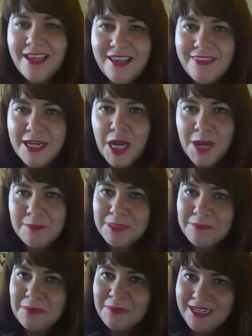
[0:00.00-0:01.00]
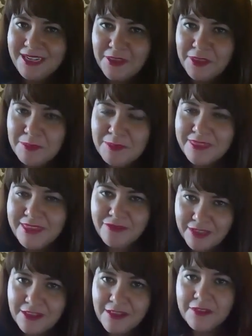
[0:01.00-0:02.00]
they complement one another, but they
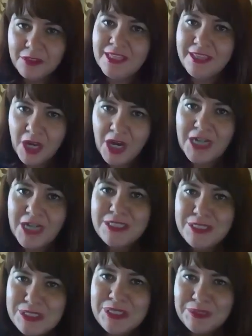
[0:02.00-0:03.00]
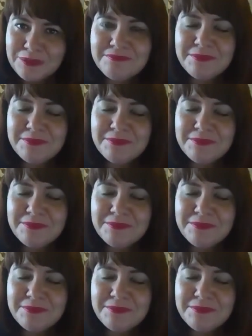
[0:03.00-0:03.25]
feel a little at odds too.